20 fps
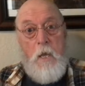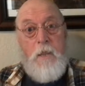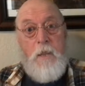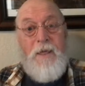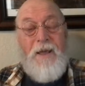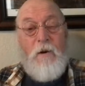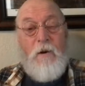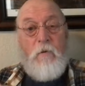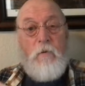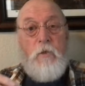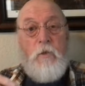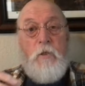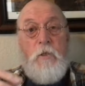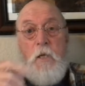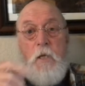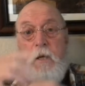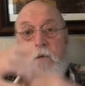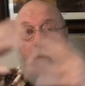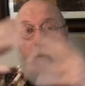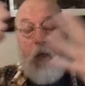they are
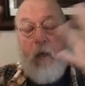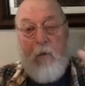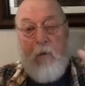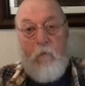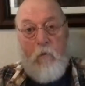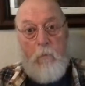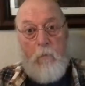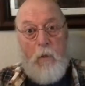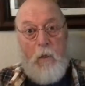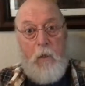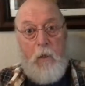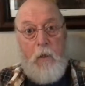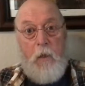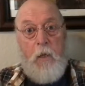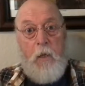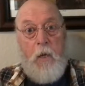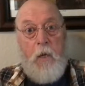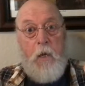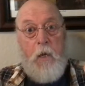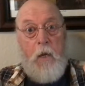deceiving everybody